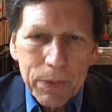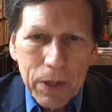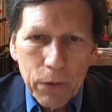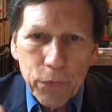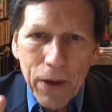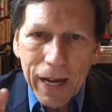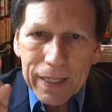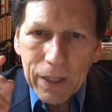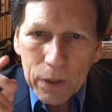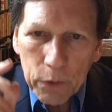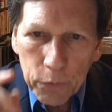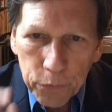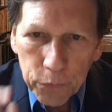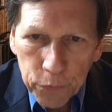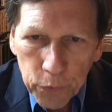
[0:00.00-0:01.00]
In fact, at
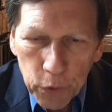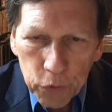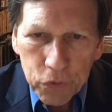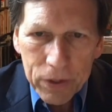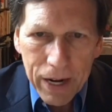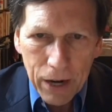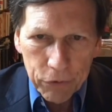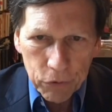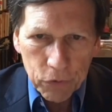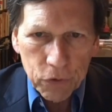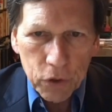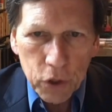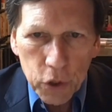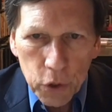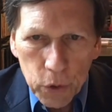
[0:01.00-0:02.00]
the first National
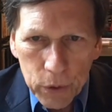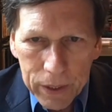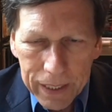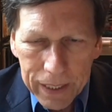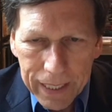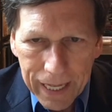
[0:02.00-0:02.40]
Security